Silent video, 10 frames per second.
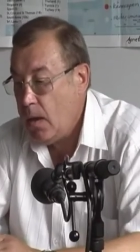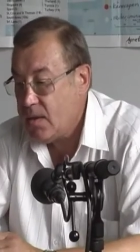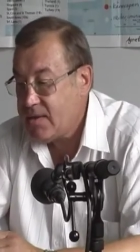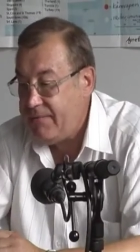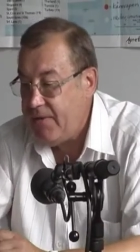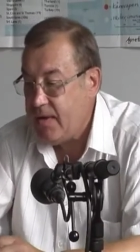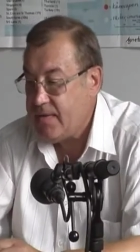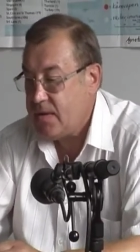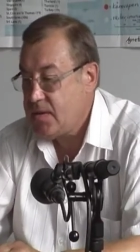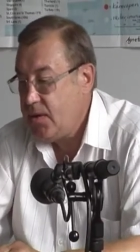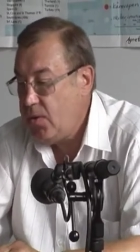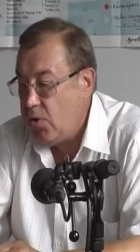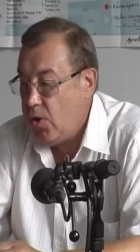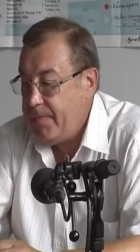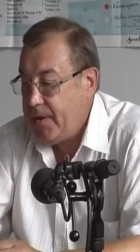The fact that the
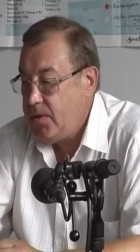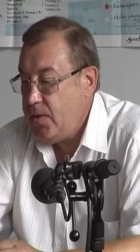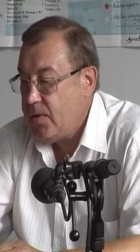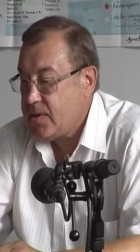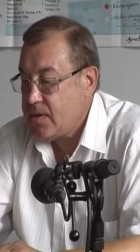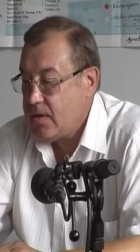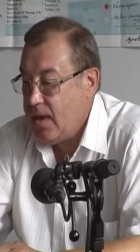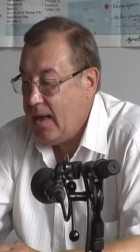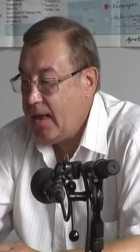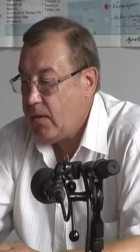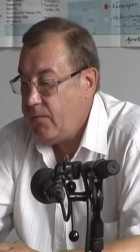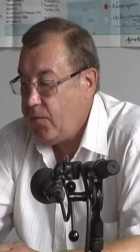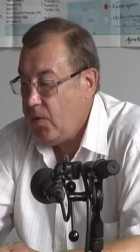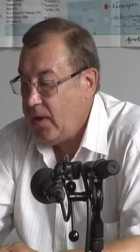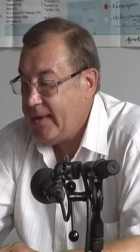Europe and US lack of
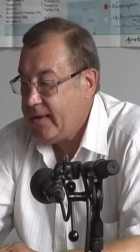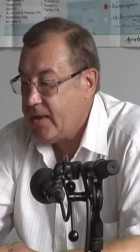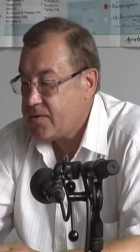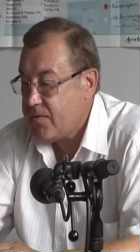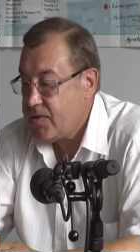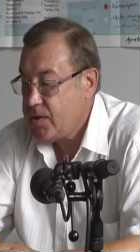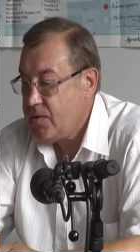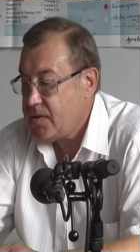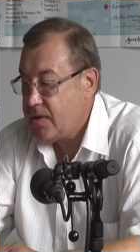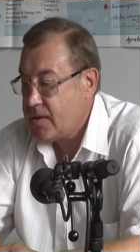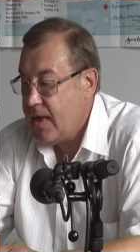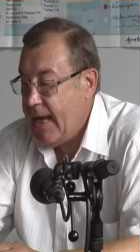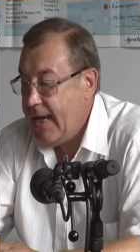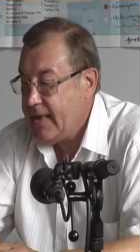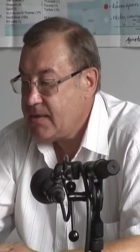oil and gas resources
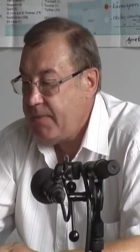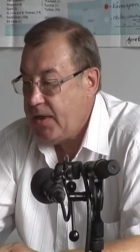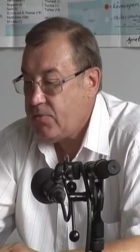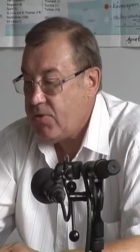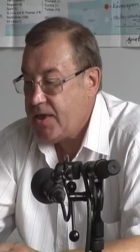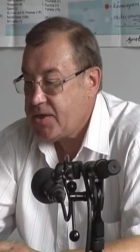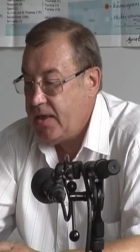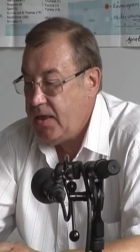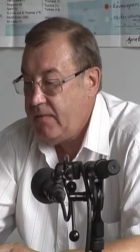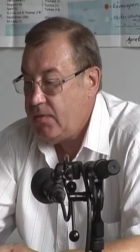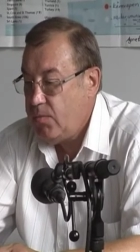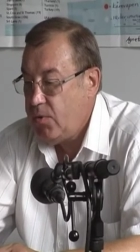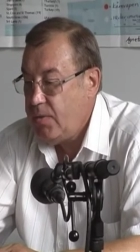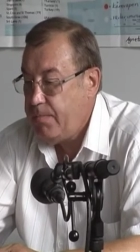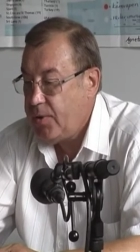has made Russia even
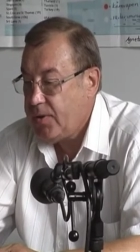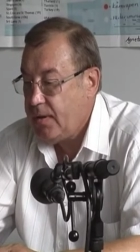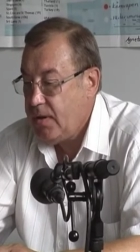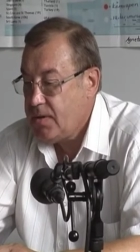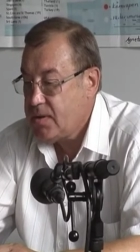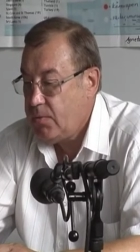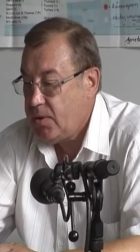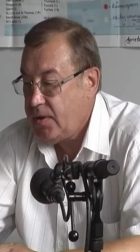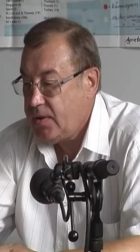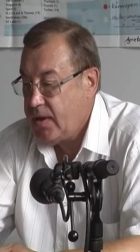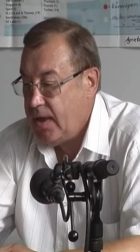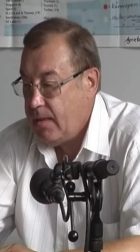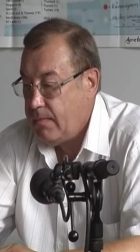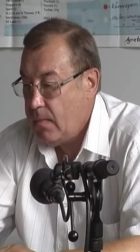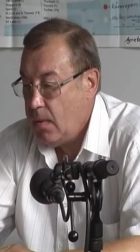more important in the modern
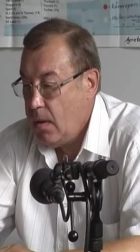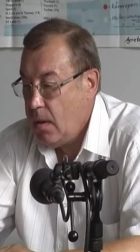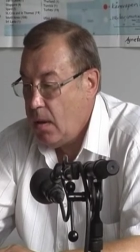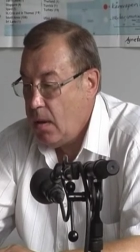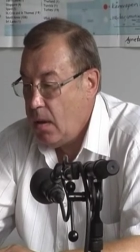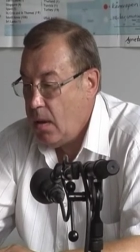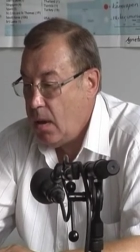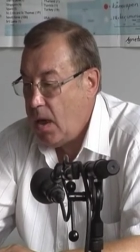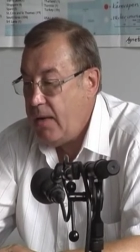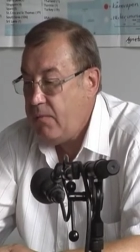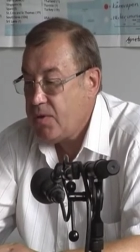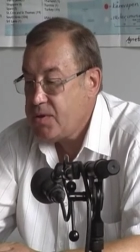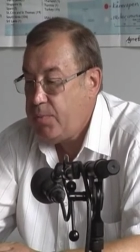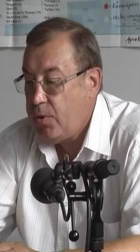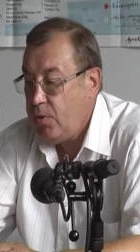time. I
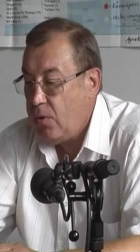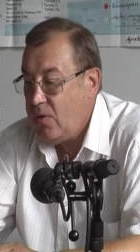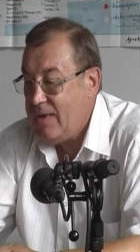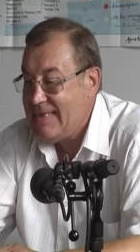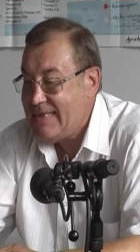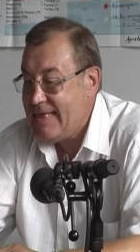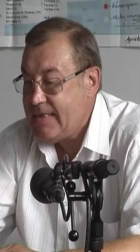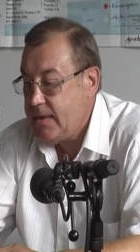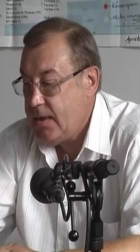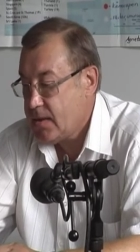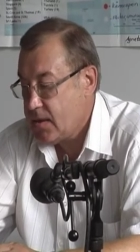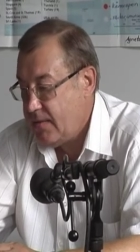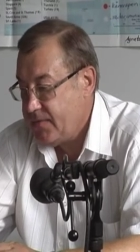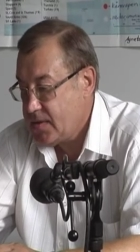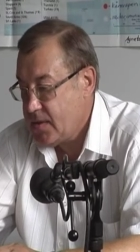was born only 6 years
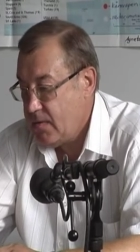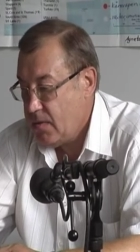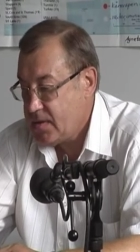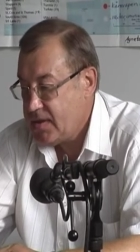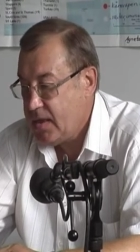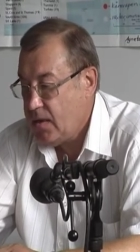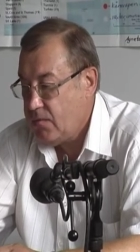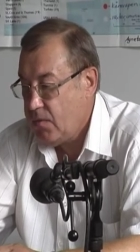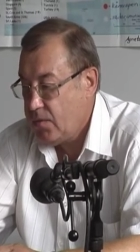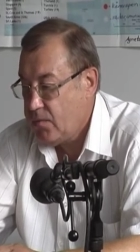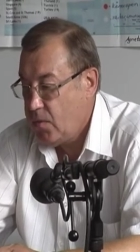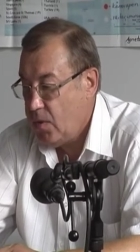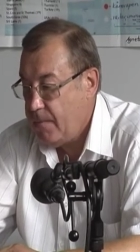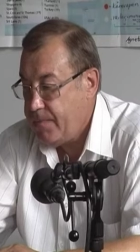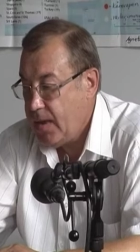after the Second World
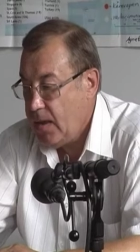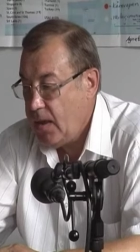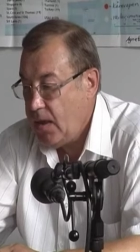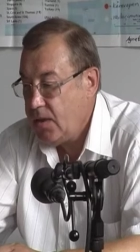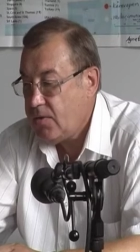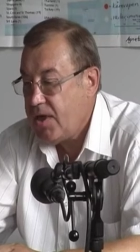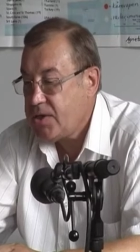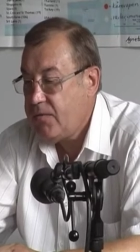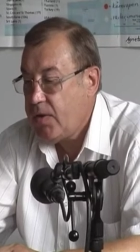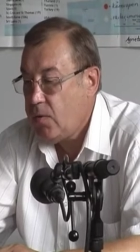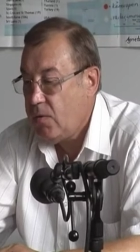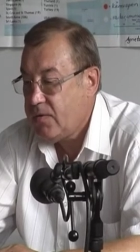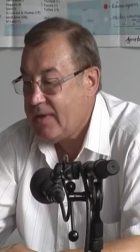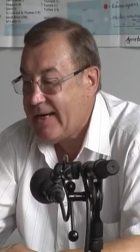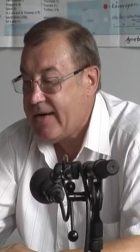War. In Russia we
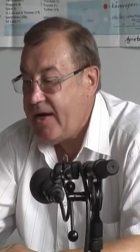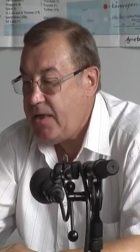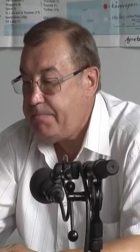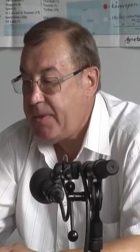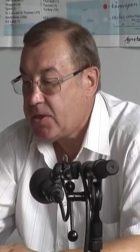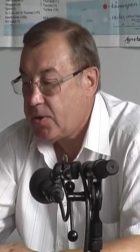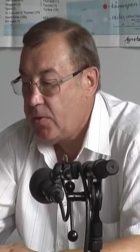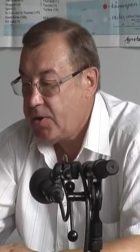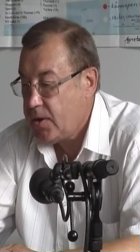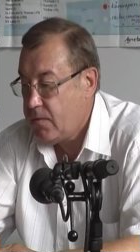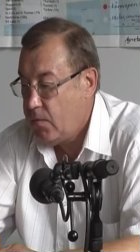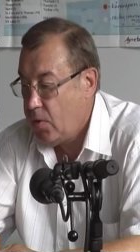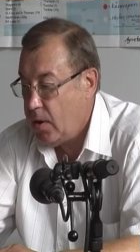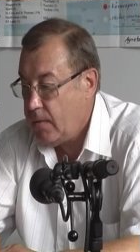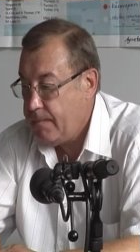call Great Patriotic
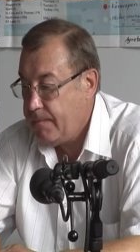War.